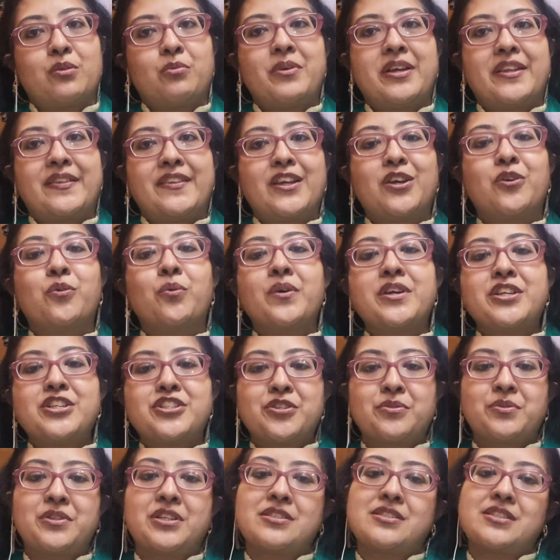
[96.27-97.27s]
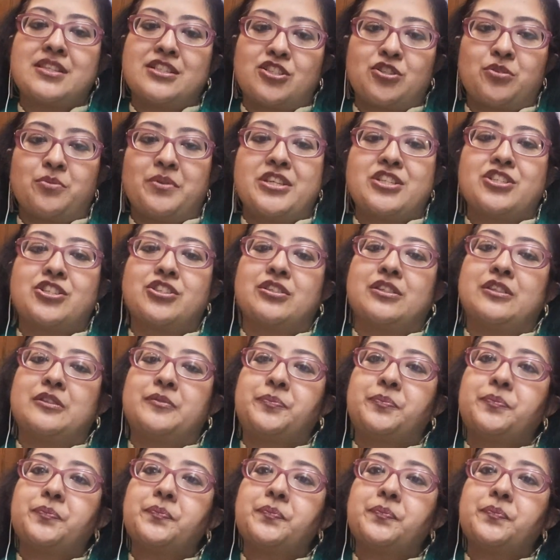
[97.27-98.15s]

when they go into the situation.